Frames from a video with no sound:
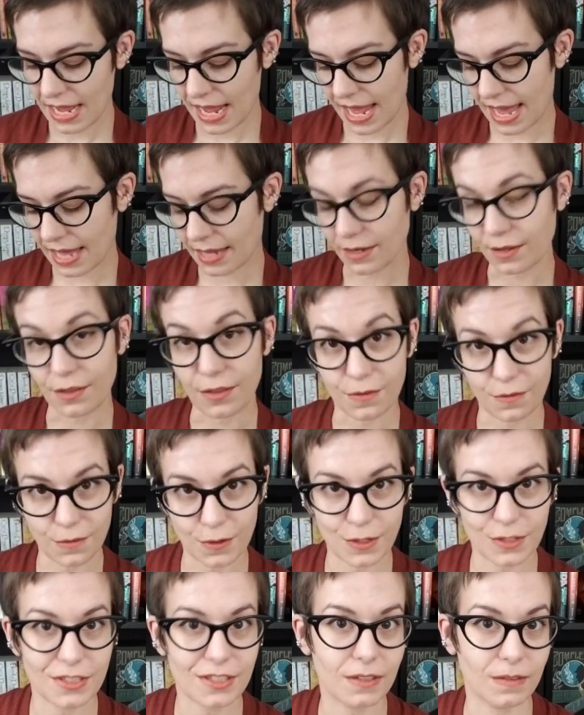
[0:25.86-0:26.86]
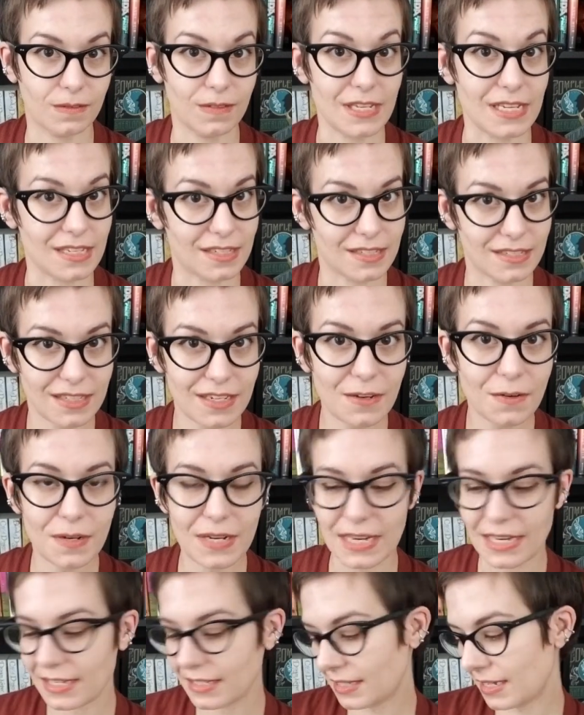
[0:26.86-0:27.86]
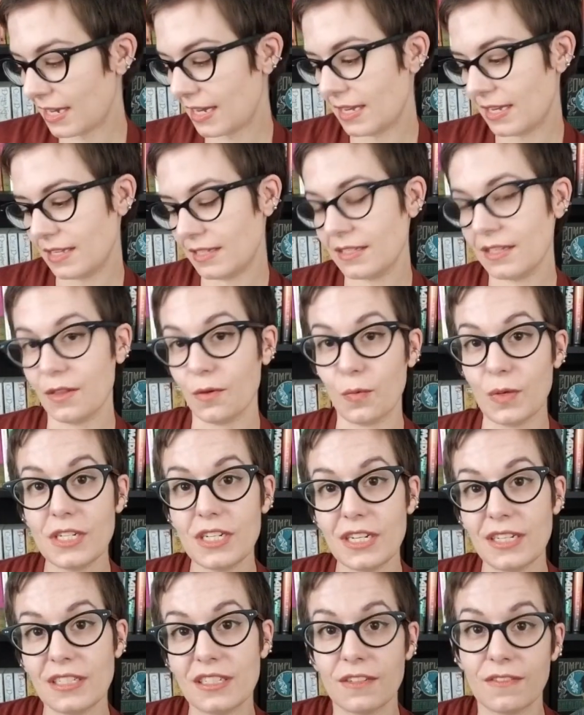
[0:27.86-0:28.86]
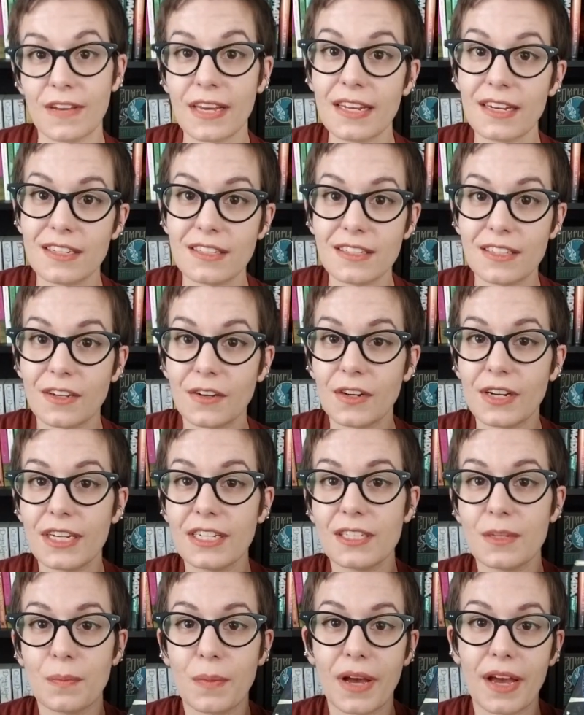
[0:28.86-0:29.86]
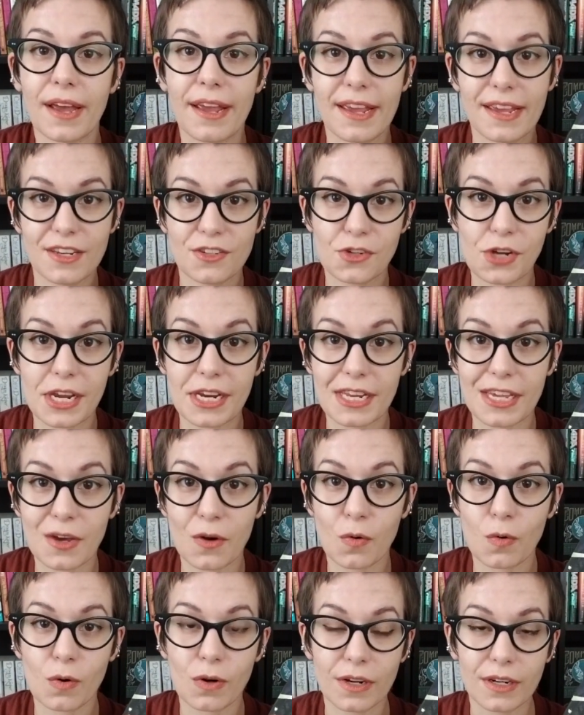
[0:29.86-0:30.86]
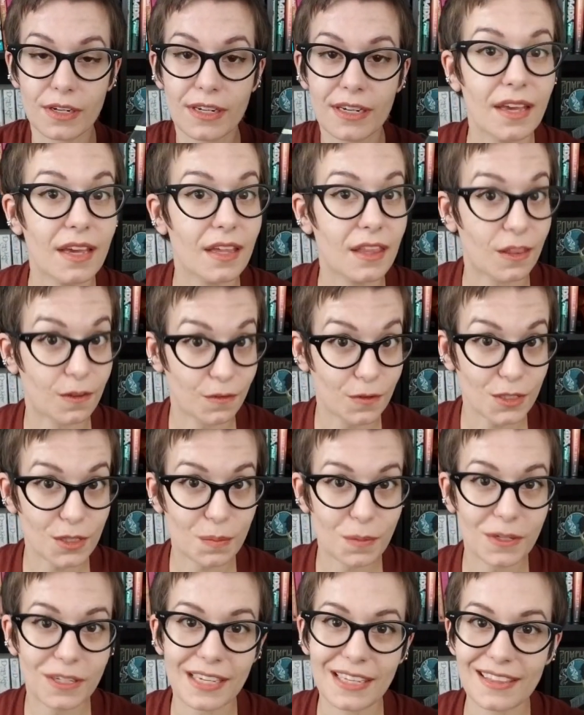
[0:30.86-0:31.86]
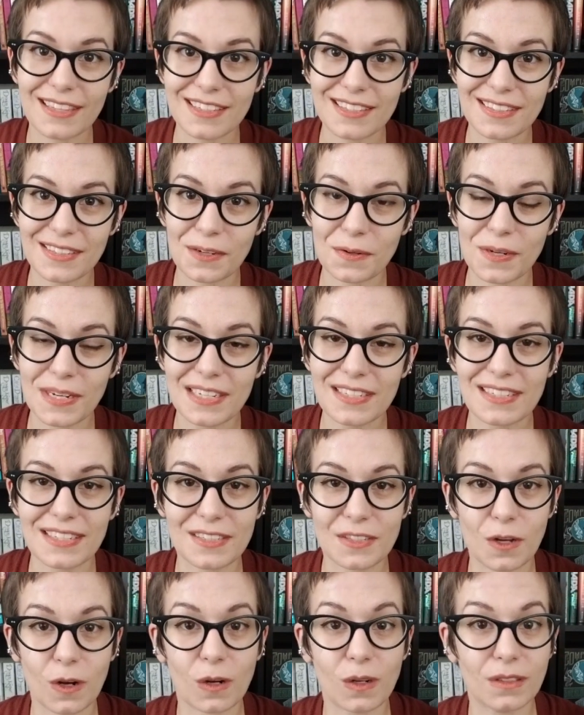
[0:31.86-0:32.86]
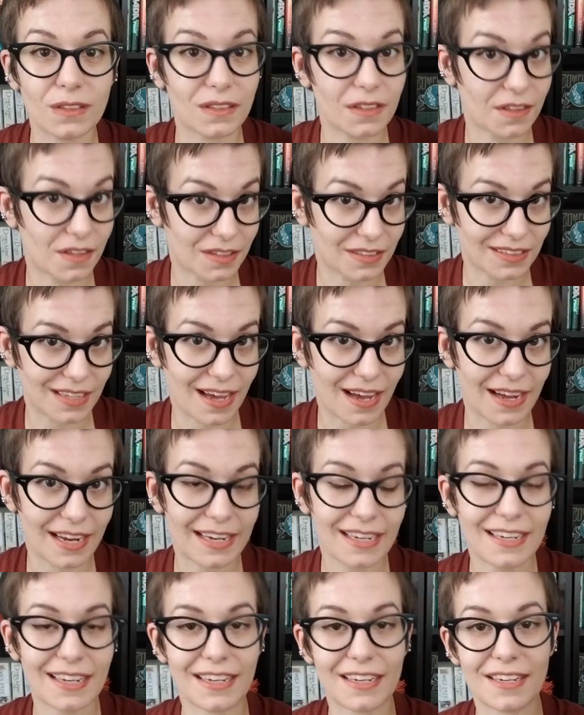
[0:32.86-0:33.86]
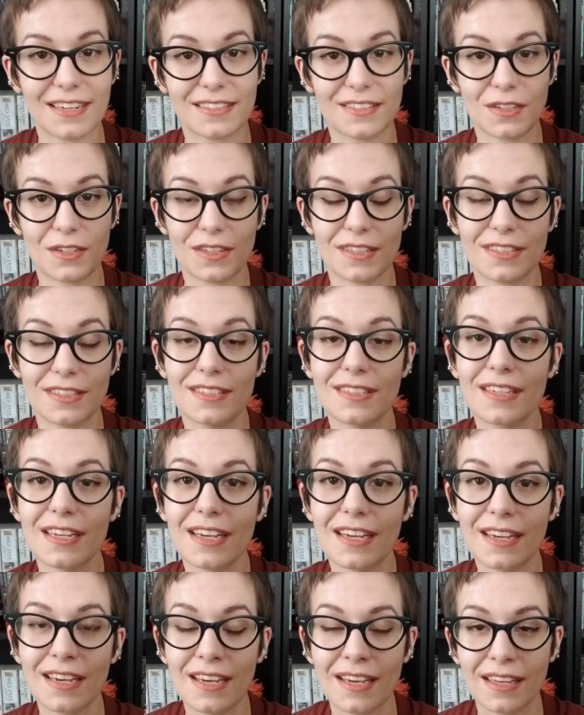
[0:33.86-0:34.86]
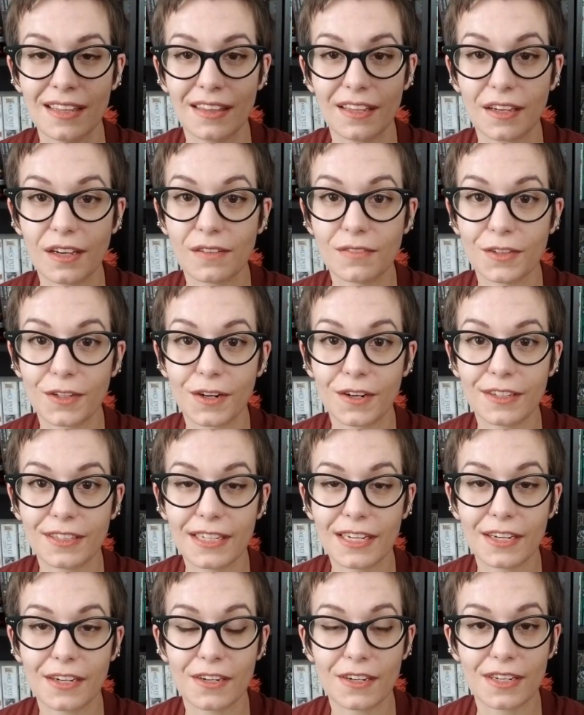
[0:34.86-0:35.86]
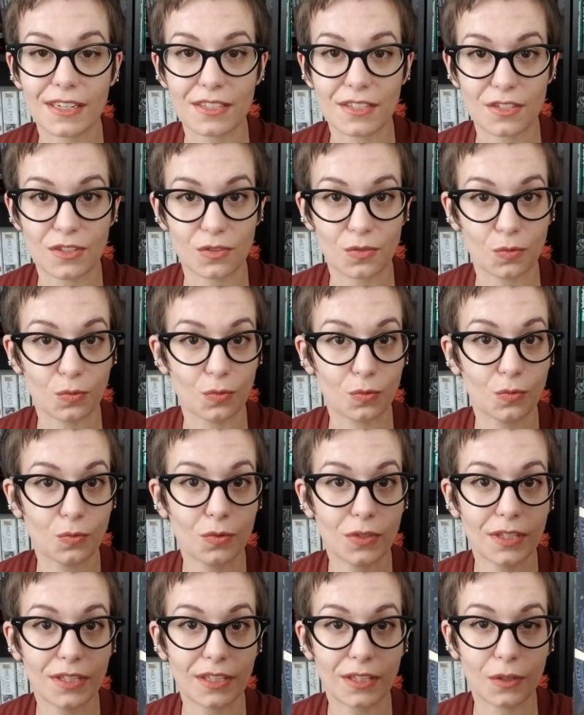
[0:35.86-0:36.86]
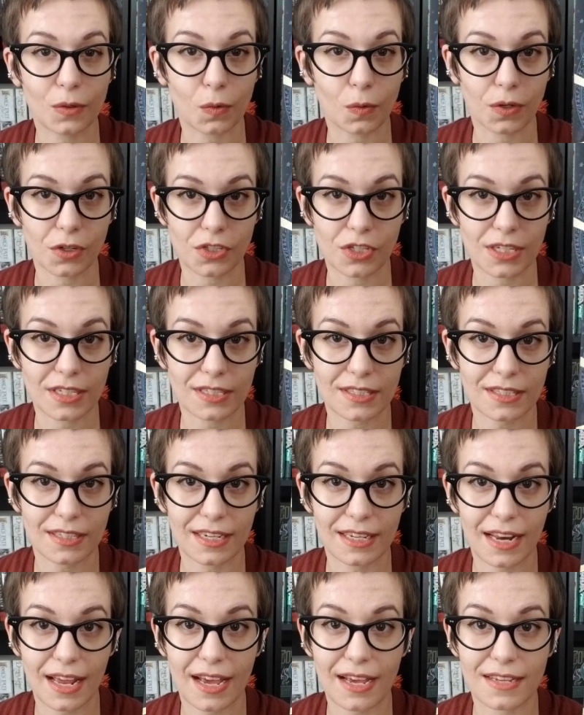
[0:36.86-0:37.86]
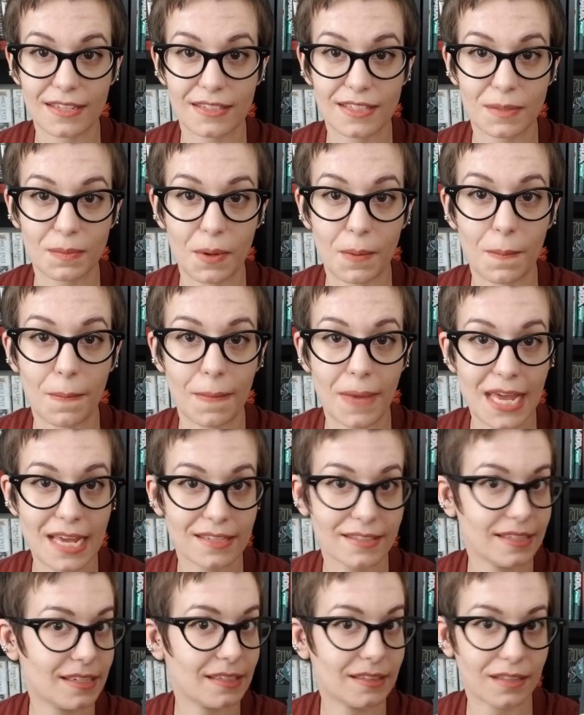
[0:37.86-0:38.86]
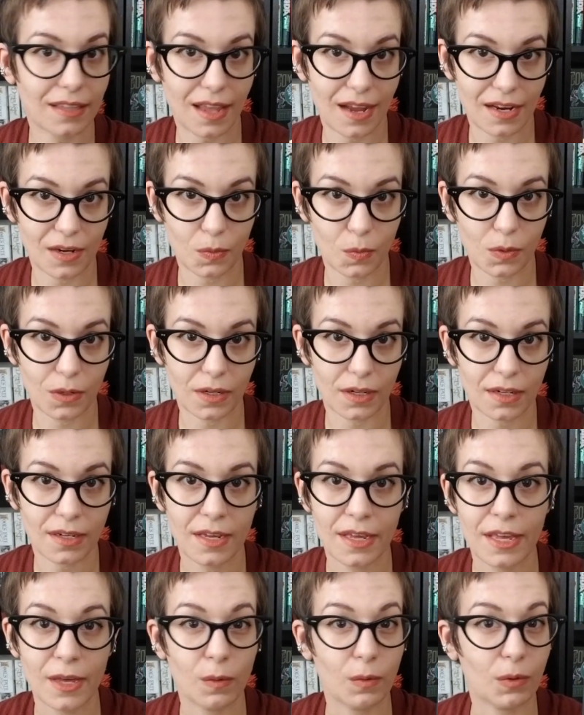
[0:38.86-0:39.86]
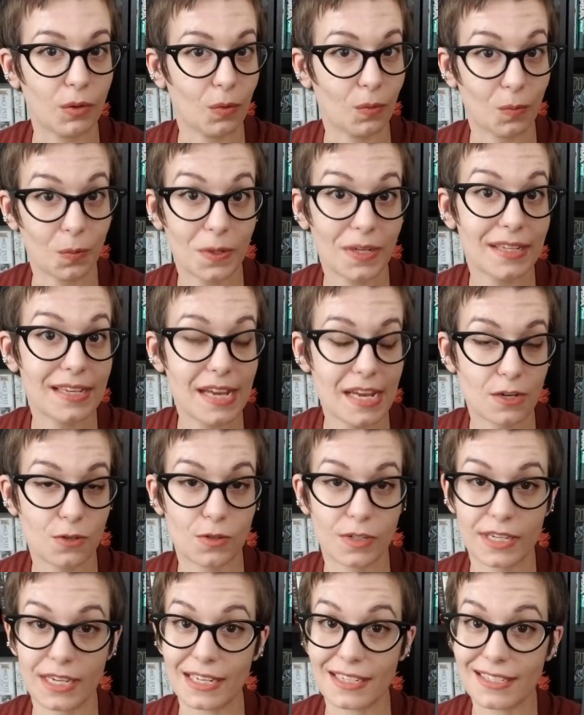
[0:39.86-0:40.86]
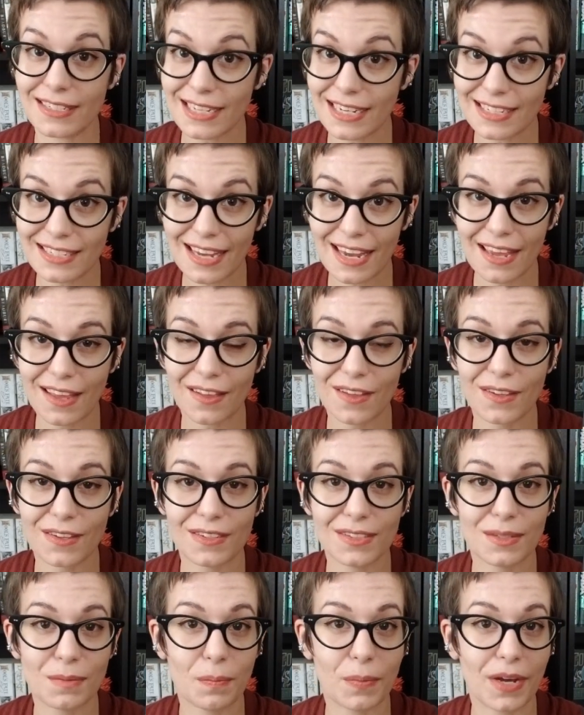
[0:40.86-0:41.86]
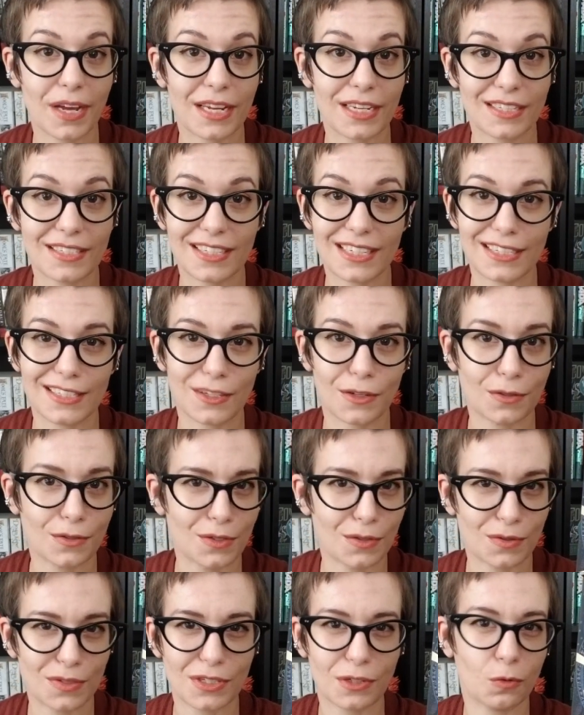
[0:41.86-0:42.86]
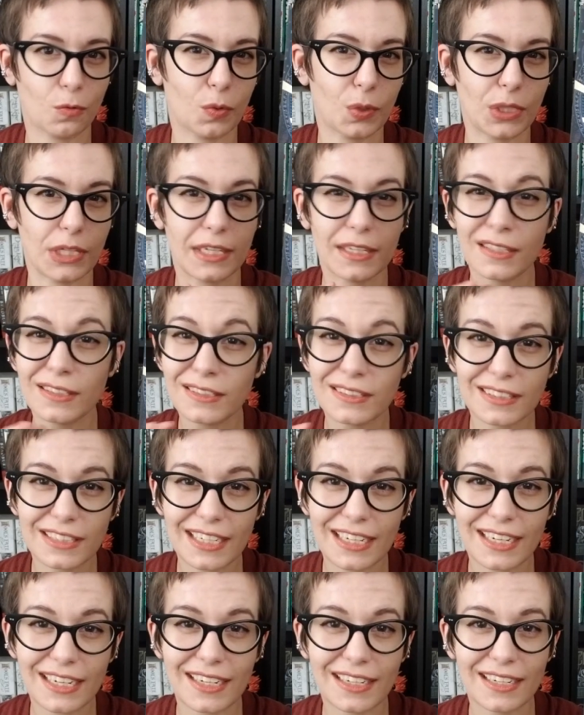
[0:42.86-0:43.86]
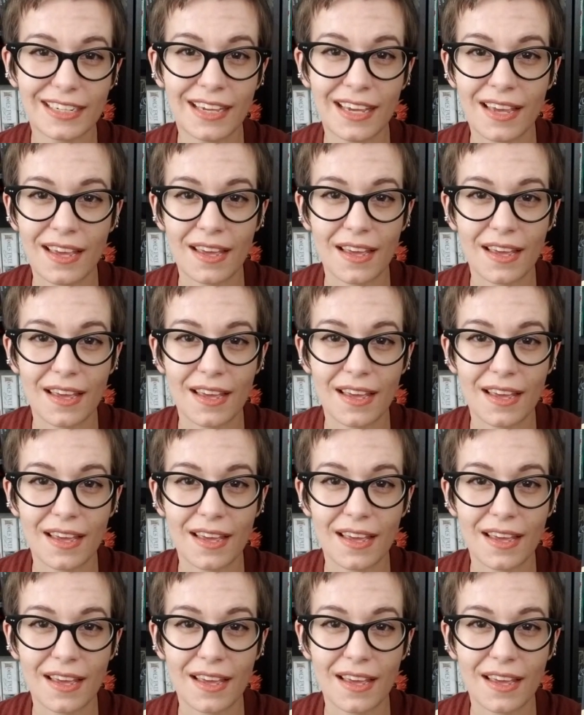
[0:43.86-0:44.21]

and the first of these series is the Witching Savannah series by J.B. Horn. The first book in this series is called The Line, and as you can see, the cover art here is just really gorgeous. It has some amazing line work with really intricate details, but it's also still really clean.